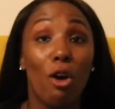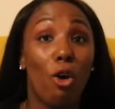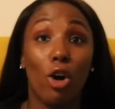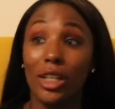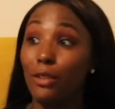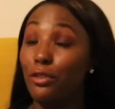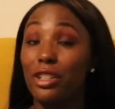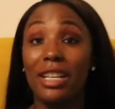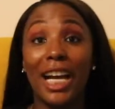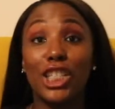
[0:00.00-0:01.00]
or if you're
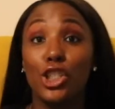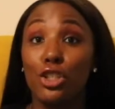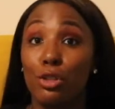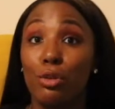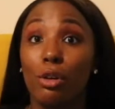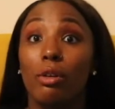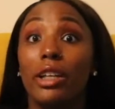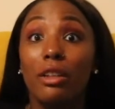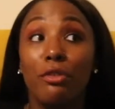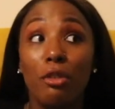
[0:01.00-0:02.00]
not sure, or
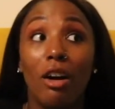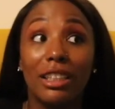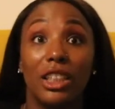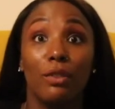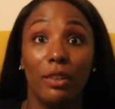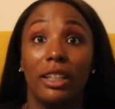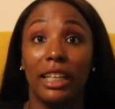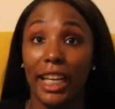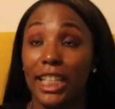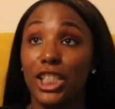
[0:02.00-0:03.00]
if you are just feeling
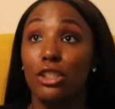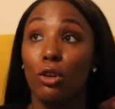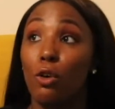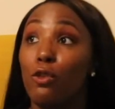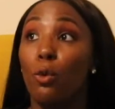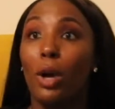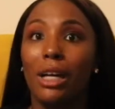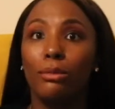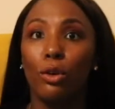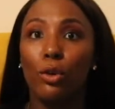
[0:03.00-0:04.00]
anxious,
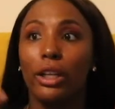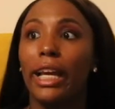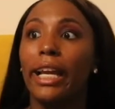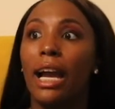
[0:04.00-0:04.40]
overwhelmed, or like,